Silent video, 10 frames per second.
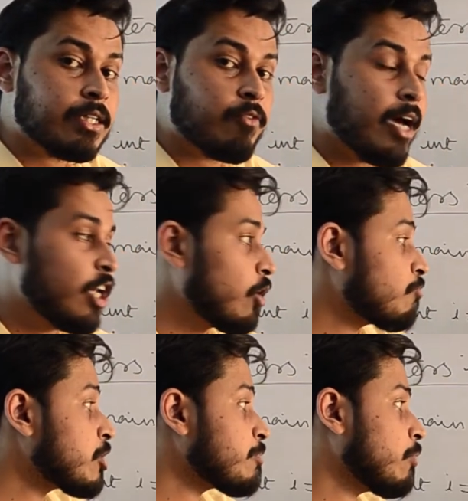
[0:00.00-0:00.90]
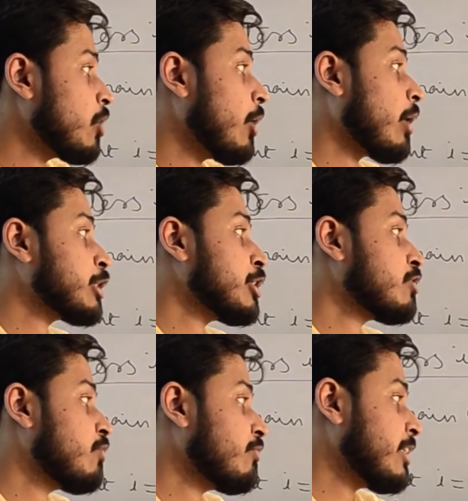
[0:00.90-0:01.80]
The value of this memory location
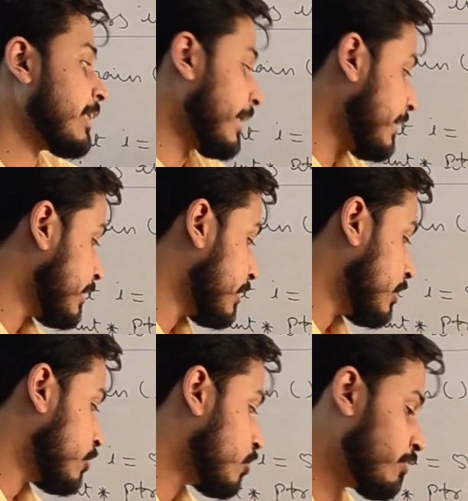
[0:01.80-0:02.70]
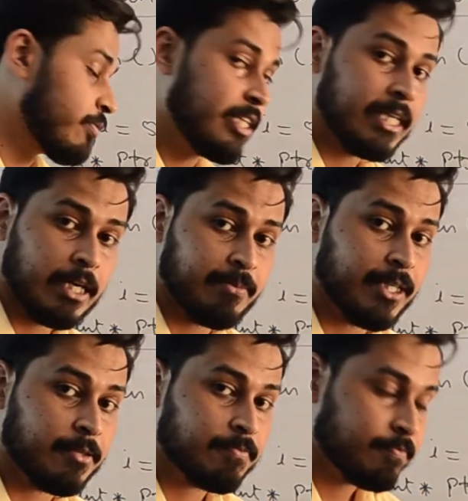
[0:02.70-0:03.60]
is 50, right? So 50 came here.